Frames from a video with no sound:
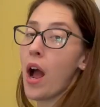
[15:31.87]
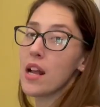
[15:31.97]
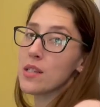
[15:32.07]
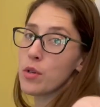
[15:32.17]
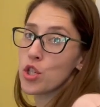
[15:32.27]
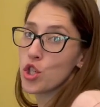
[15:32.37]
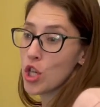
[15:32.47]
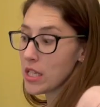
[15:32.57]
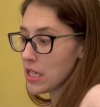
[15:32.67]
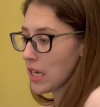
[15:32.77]
I switched
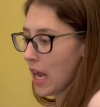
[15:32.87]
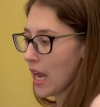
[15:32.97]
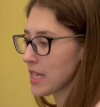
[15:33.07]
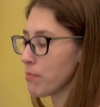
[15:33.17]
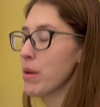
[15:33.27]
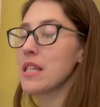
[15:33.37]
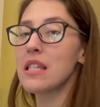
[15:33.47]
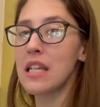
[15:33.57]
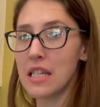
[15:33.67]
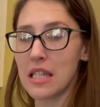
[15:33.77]
just in case, but
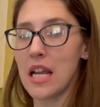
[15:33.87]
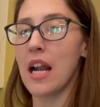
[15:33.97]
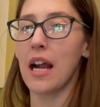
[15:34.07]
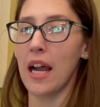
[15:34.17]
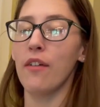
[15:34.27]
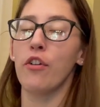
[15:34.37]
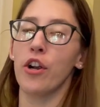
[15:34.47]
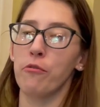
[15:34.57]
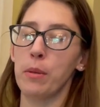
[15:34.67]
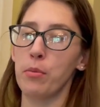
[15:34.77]
since then I have heard
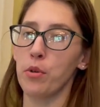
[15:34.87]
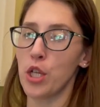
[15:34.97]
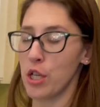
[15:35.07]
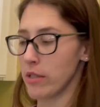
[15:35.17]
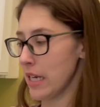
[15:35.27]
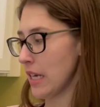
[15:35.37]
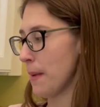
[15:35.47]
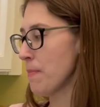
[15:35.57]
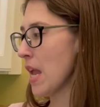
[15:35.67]
of people using it.